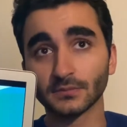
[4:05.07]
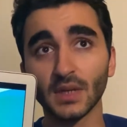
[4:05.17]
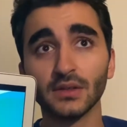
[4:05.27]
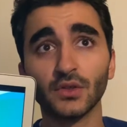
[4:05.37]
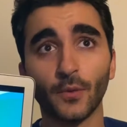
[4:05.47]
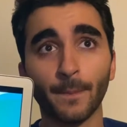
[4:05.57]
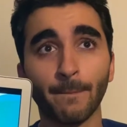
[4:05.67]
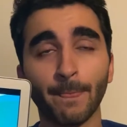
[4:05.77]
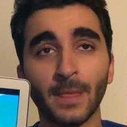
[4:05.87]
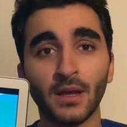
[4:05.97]
So
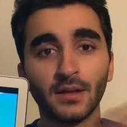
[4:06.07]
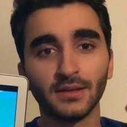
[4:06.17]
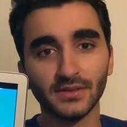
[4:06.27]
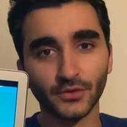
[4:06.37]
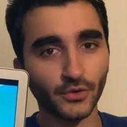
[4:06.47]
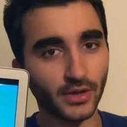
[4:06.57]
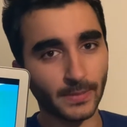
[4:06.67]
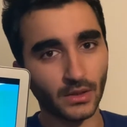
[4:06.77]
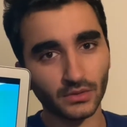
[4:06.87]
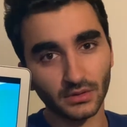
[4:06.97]
let's talk
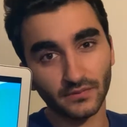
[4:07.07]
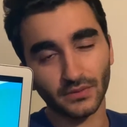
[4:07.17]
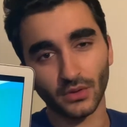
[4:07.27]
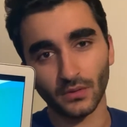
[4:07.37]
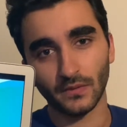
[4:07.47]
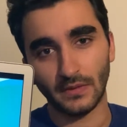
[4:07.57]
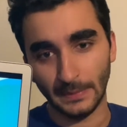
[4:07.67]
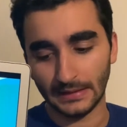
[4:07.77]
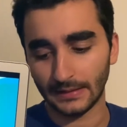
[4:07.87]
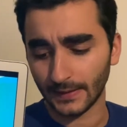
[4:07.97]
about the flow of a
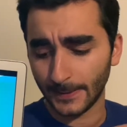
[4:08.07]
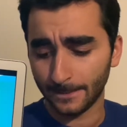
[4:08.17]
meeting.